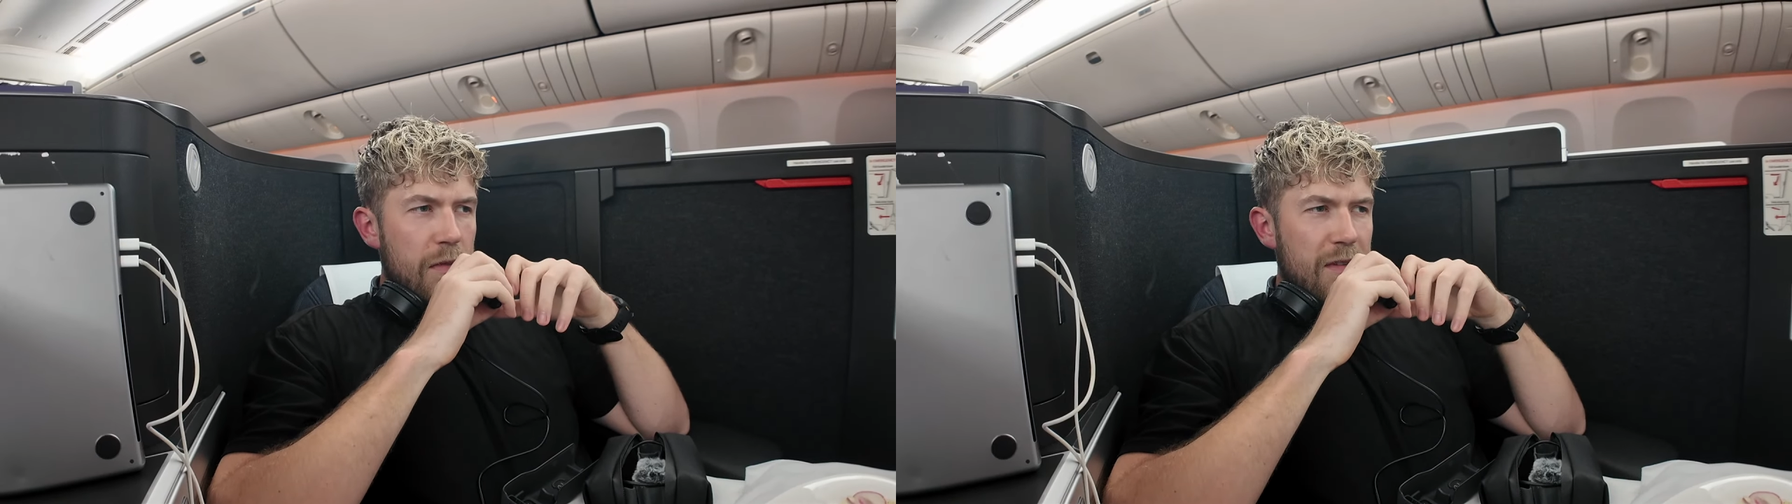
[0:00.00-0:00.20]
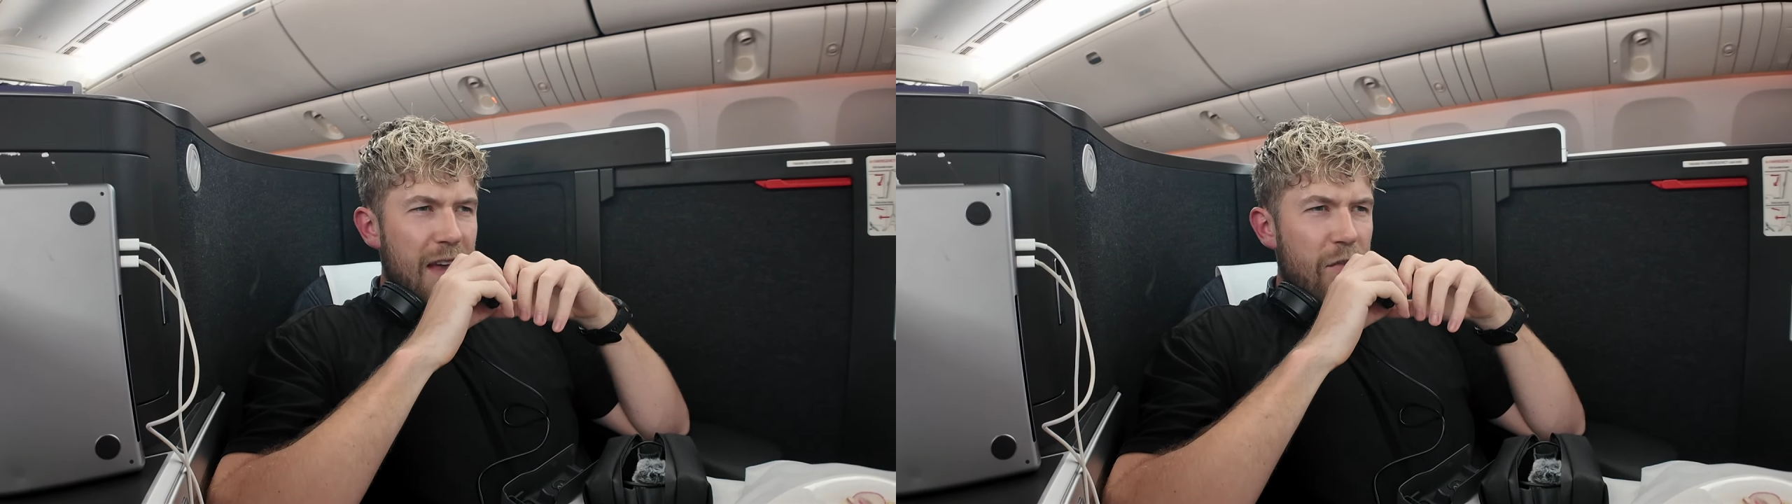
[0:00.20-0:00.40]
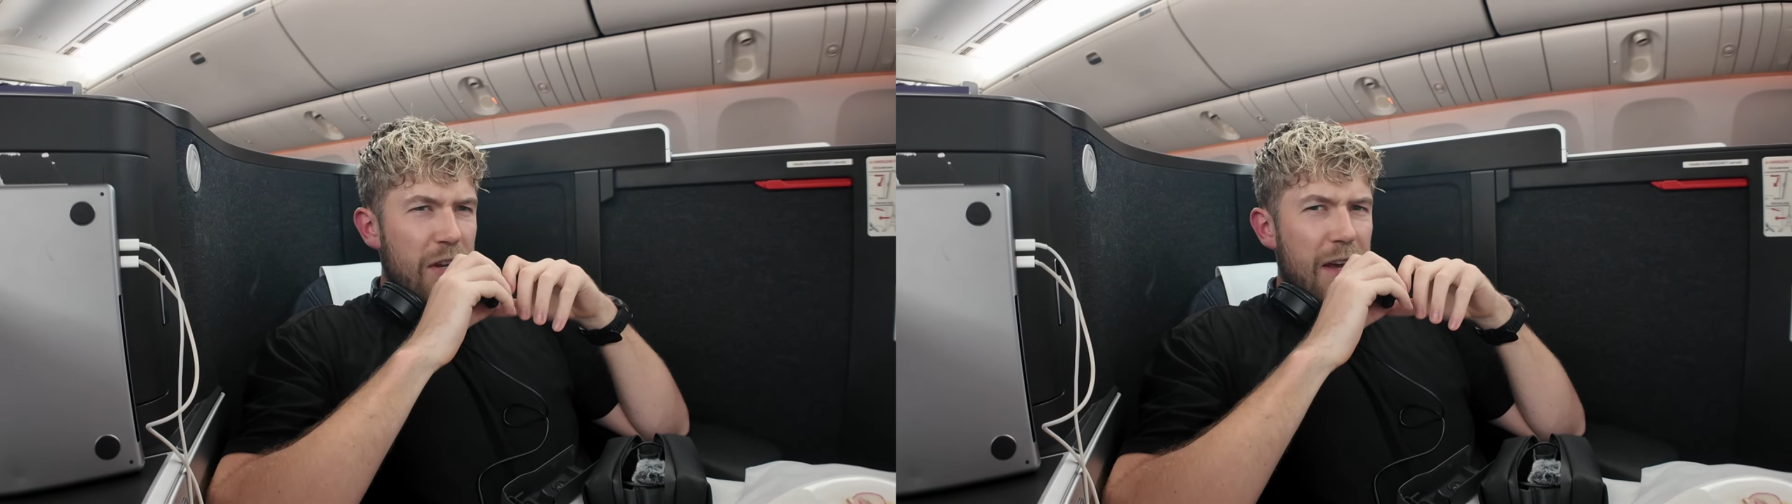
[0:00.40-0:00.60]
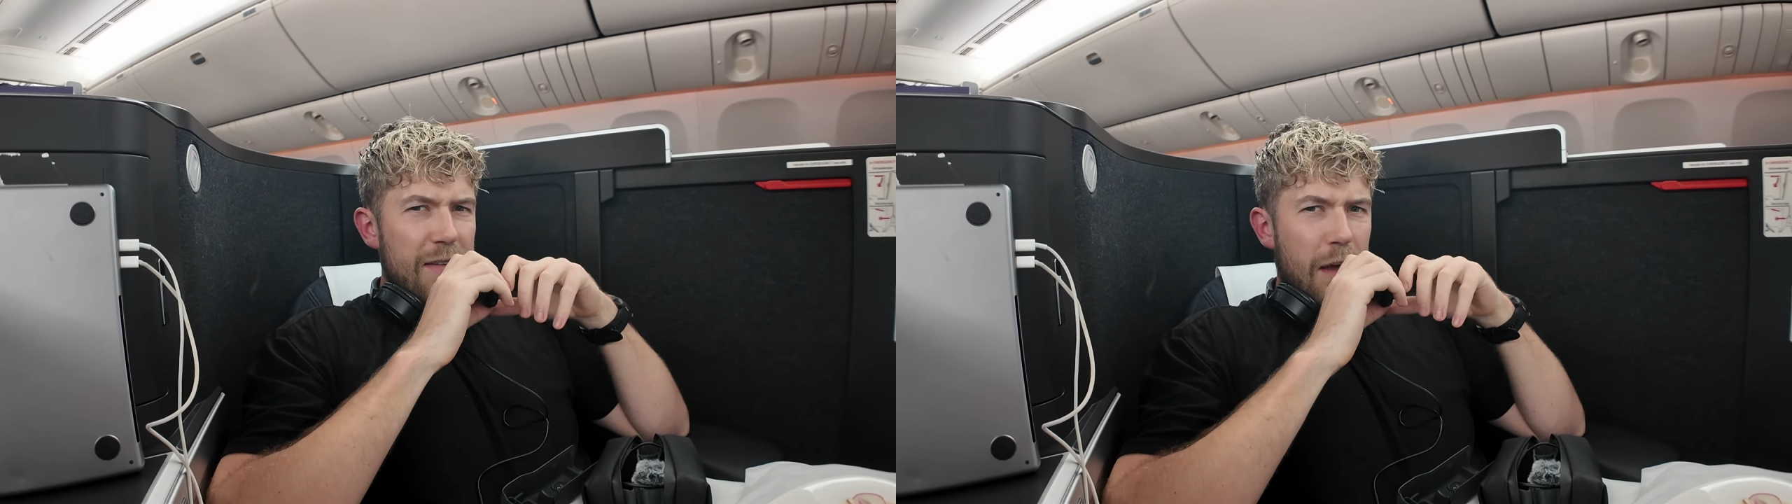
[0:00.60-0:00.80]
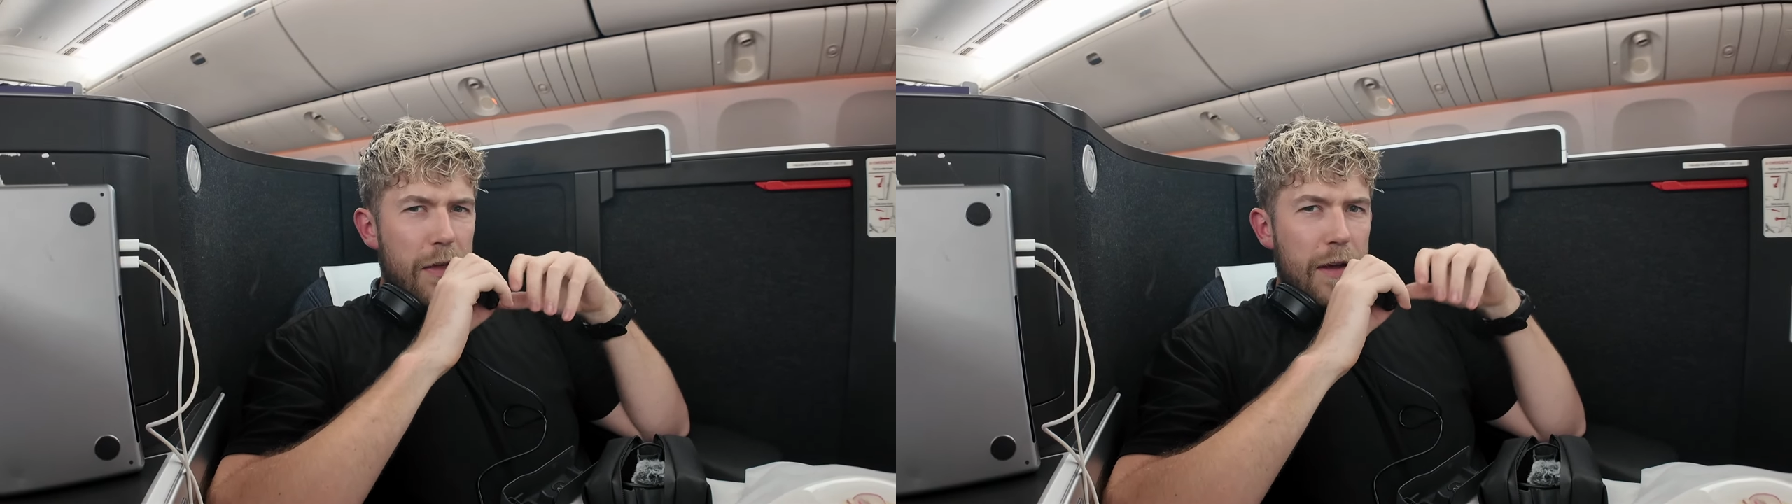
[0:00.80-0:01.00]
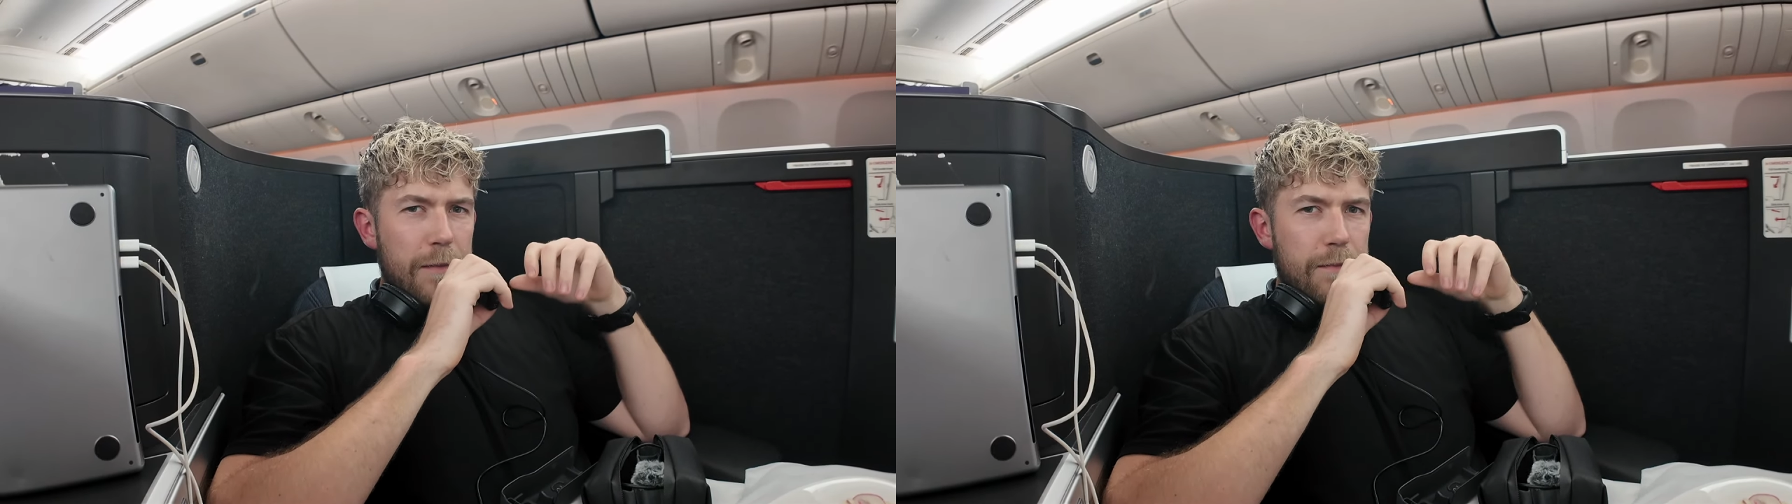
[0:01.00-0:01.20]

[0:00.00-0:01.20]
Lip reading: 7 years, I think.